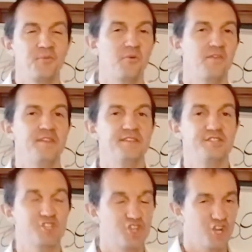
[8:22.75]
when
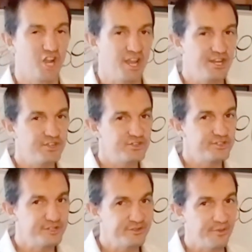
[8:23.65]
there's
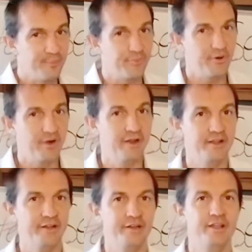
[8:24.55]
changes in the
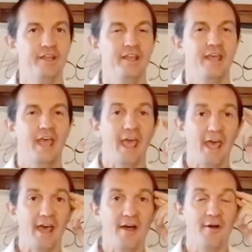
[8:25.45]
brain,
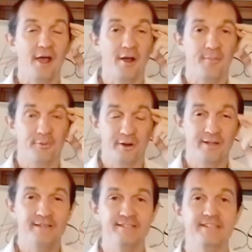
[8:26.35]
our
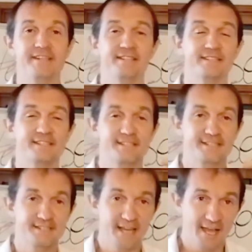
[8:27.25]
brains can
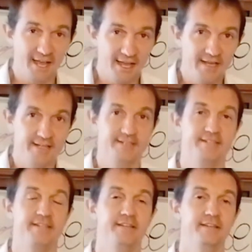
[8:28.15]
start